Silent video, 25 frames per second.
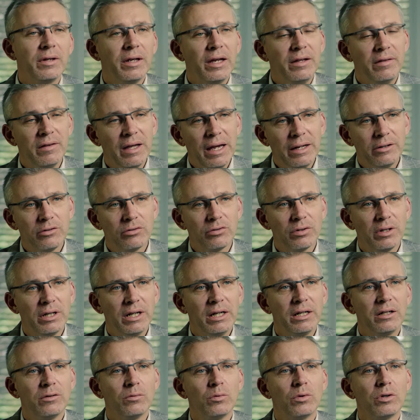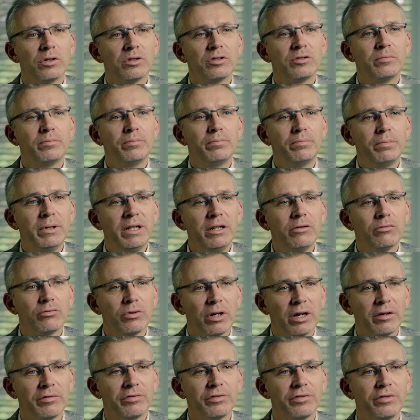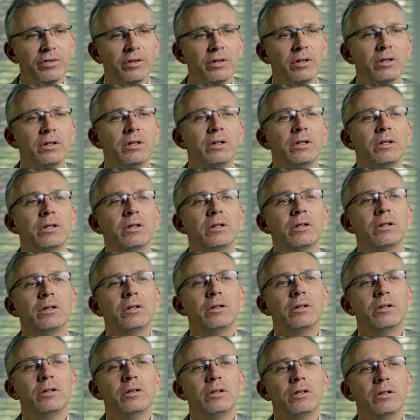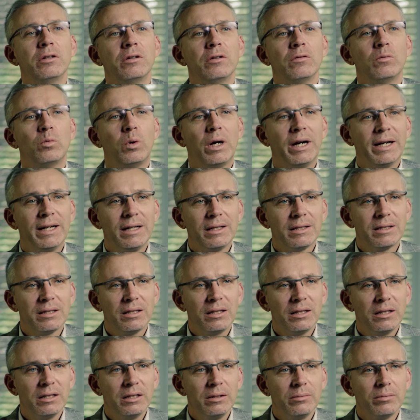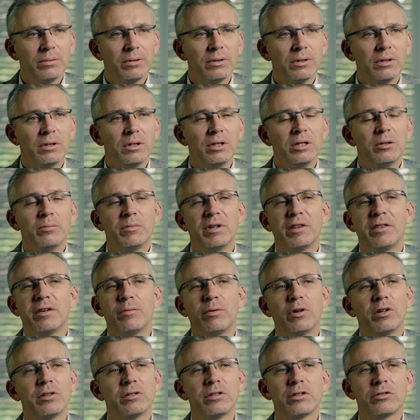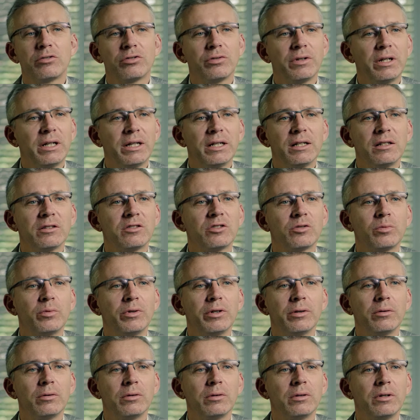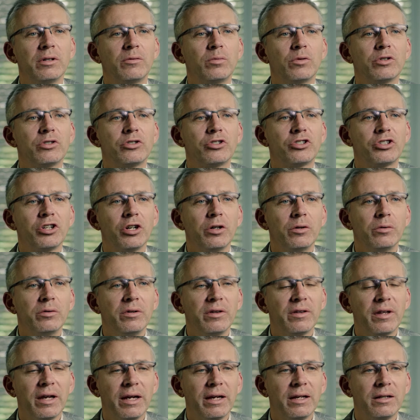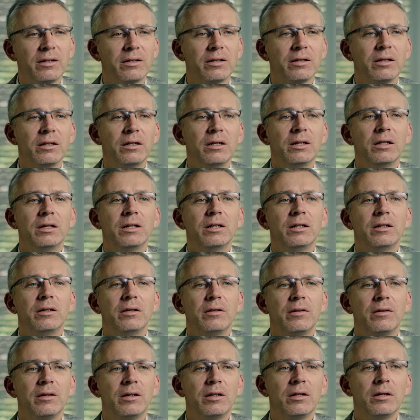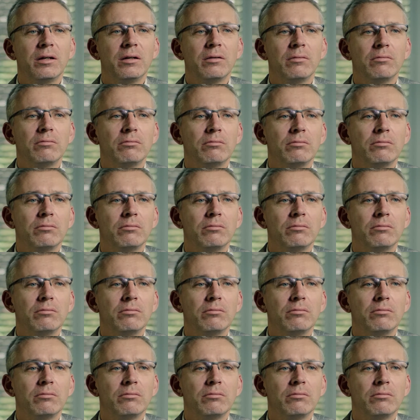that trial it was BRAF wild type, but there were other trials where it was shown that the